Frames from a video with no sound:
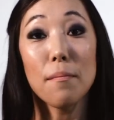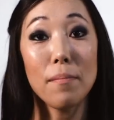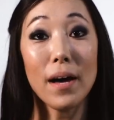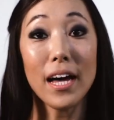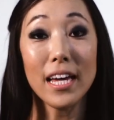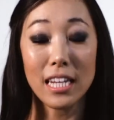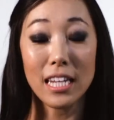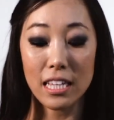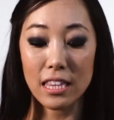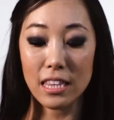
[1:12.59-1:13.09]

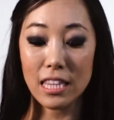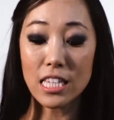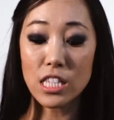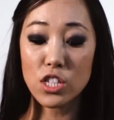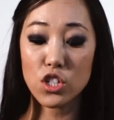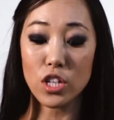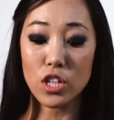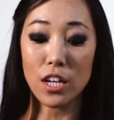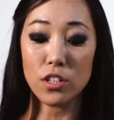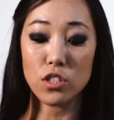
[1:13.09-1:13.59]
But
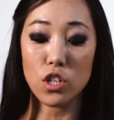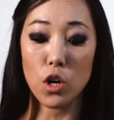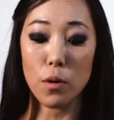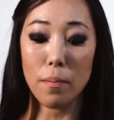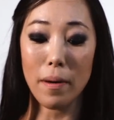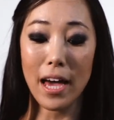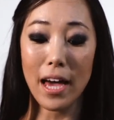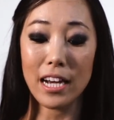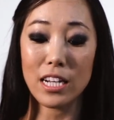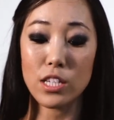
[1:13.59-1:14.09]
this gel
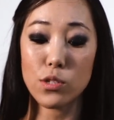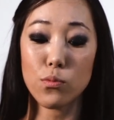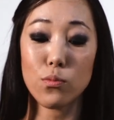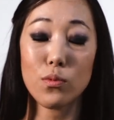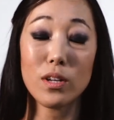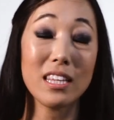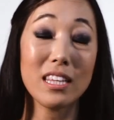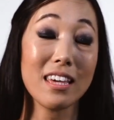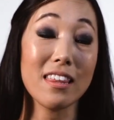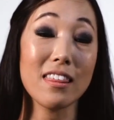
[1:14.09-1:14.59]
toe pad is
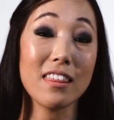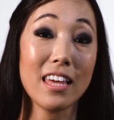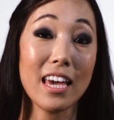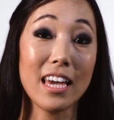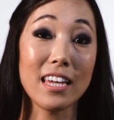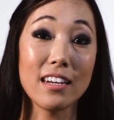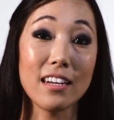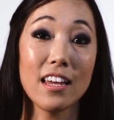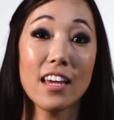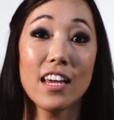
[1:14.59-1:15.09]
really
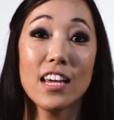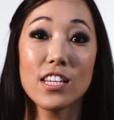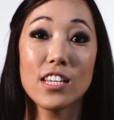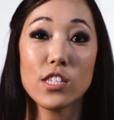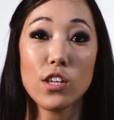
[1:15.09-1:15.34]
thin,